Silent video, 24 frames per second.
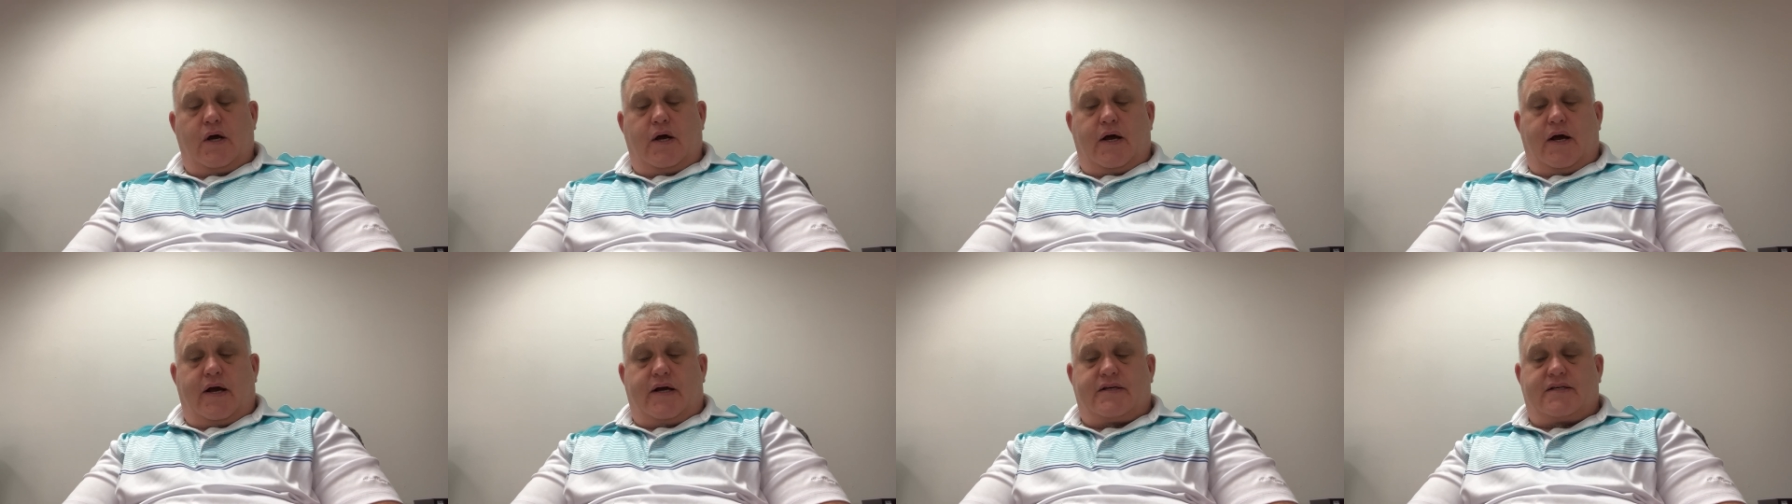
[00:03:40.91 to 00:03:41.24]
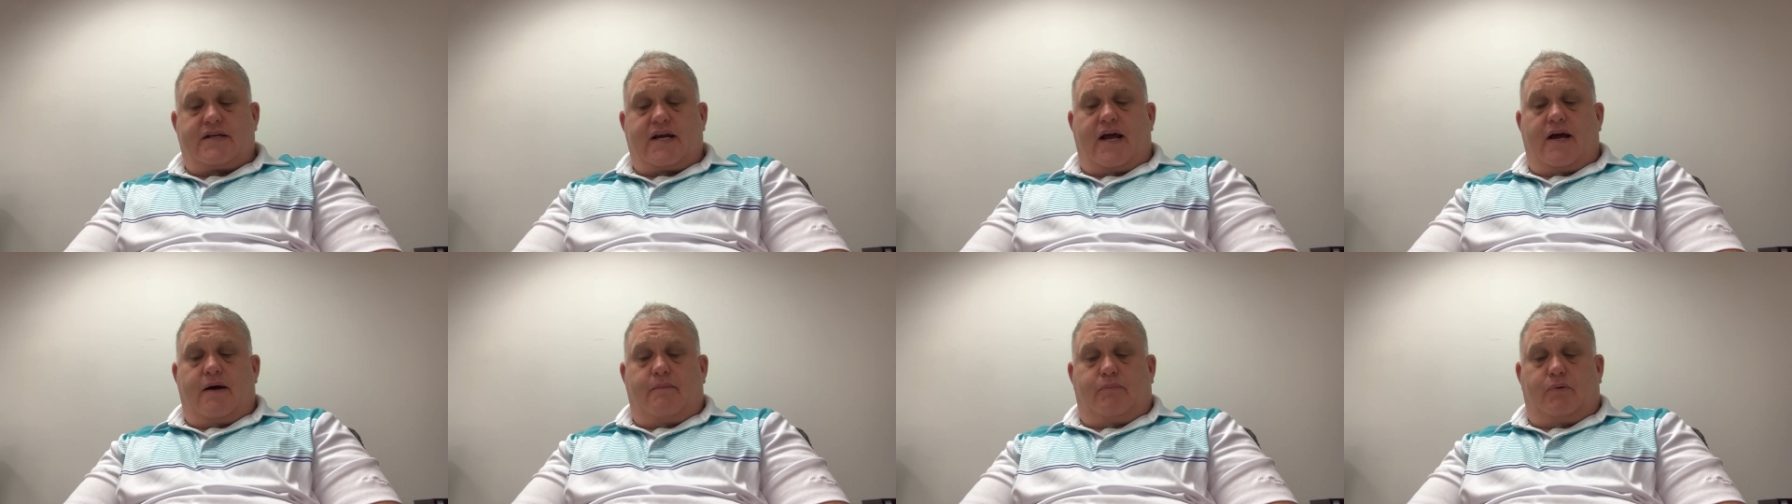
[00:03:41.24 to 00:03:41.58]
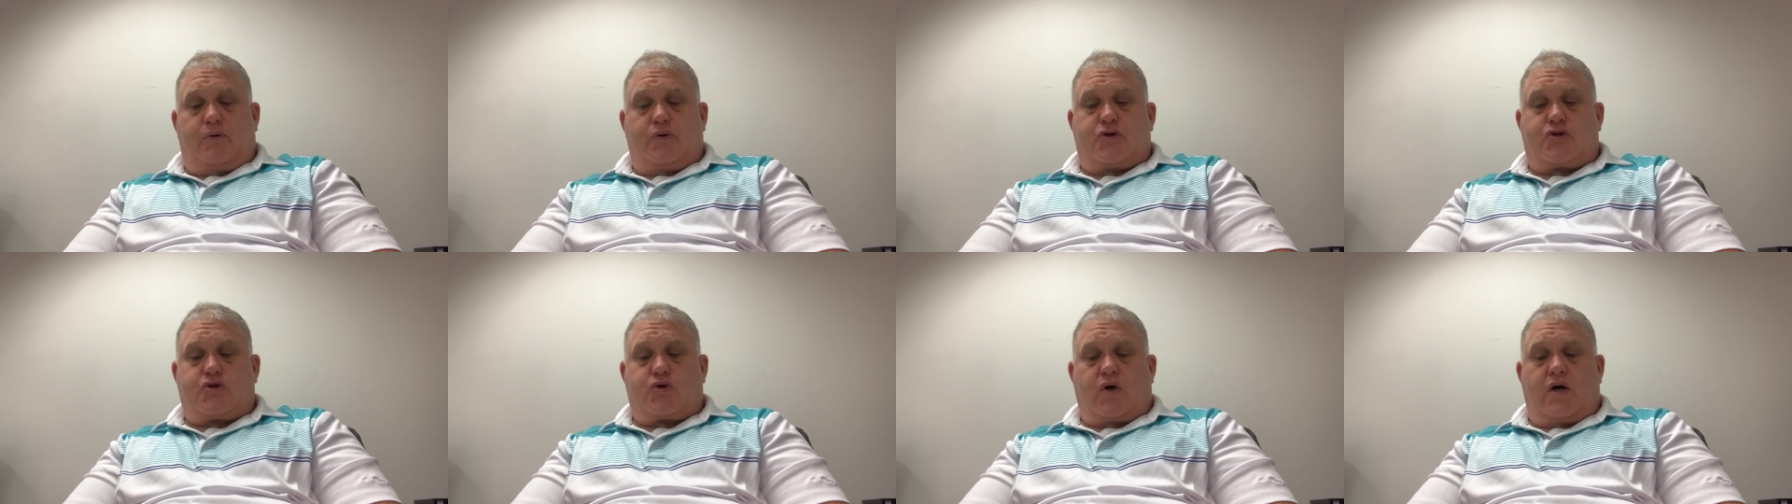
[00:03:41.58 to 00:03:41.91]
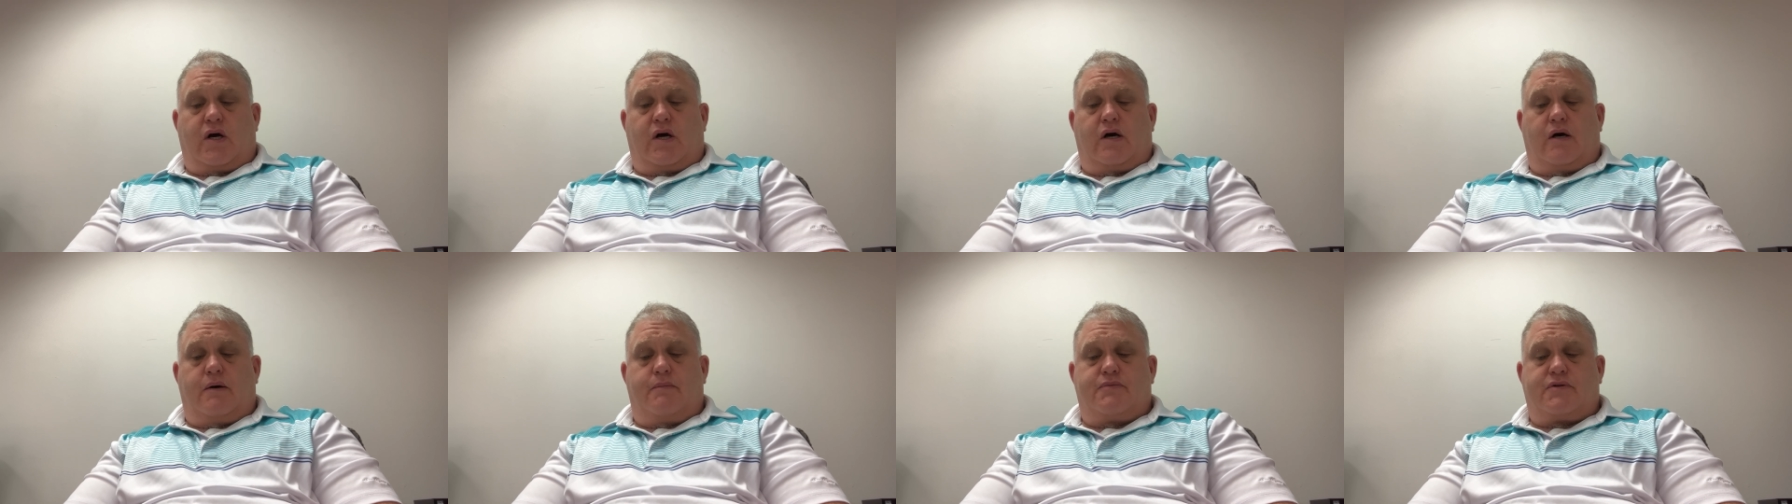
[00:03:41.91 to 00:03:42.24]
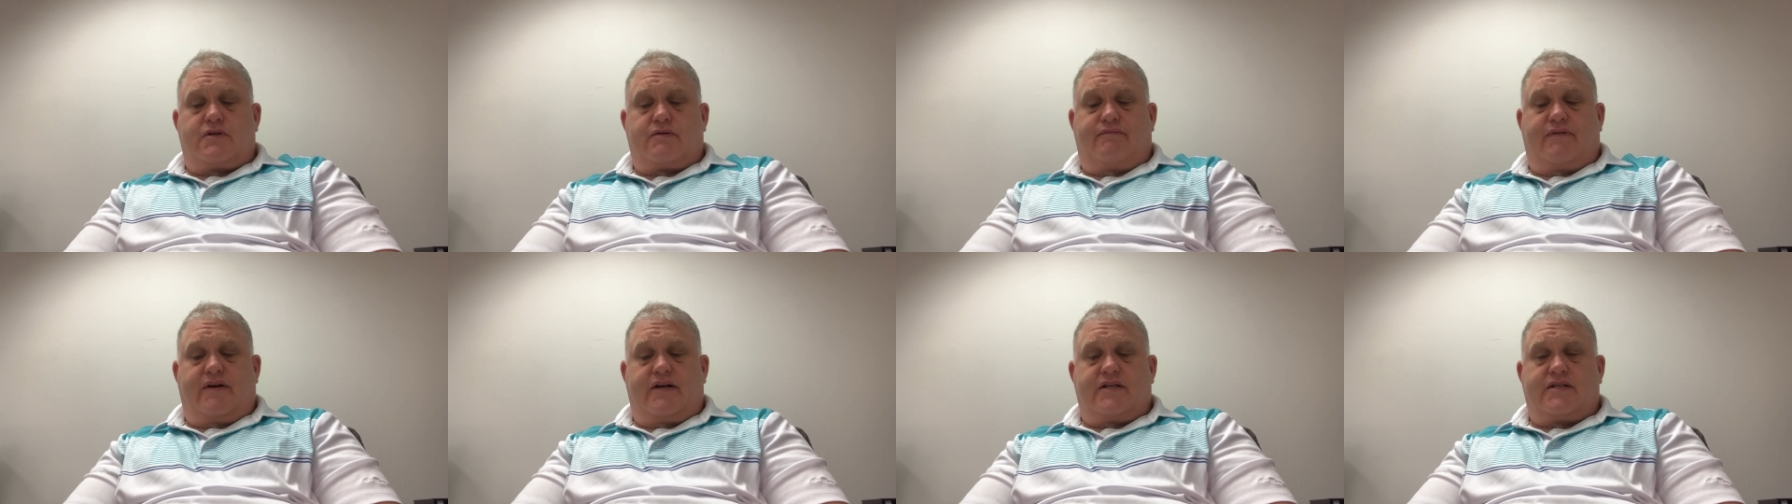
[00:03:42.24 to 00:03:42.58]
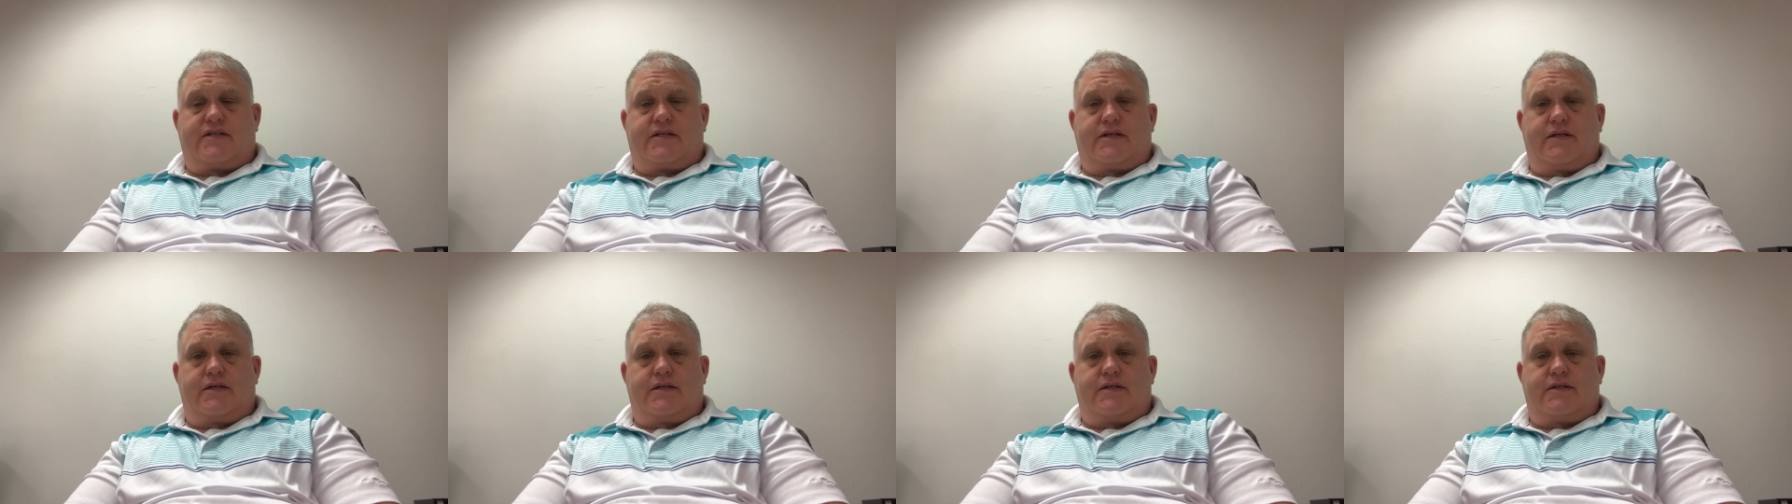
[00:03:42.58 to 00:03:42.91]
Example, shrubs,
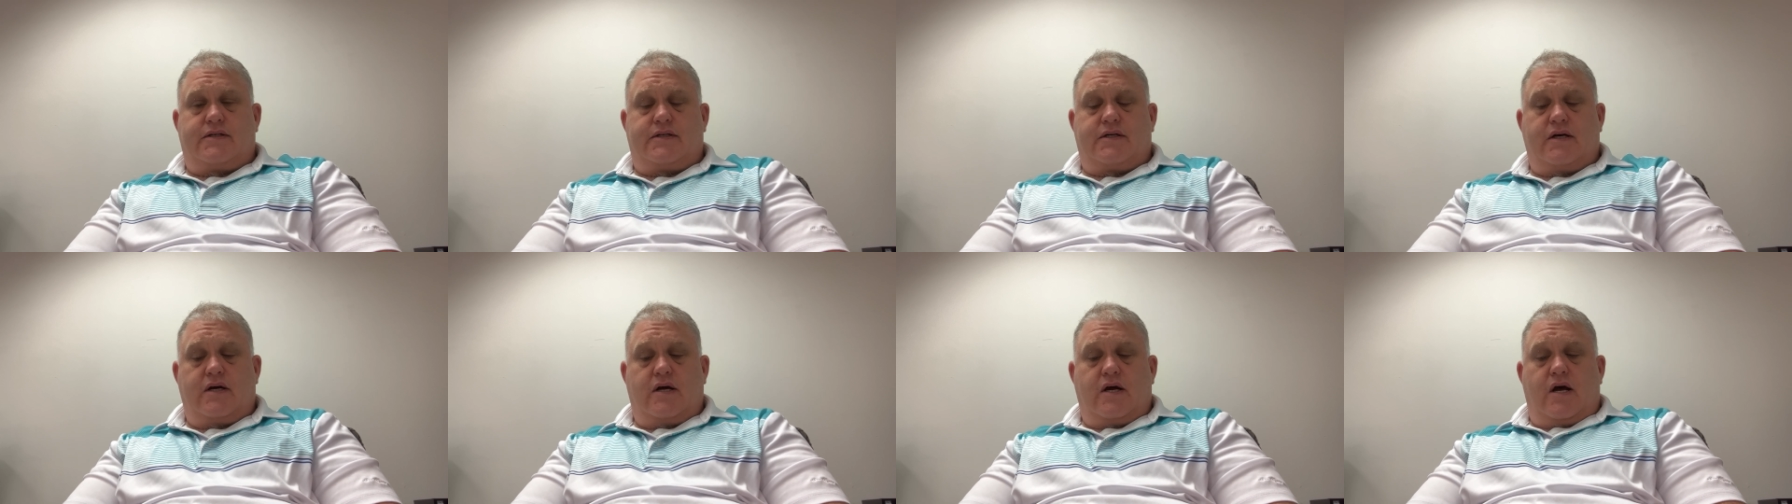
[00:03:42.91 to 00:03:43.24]
fences,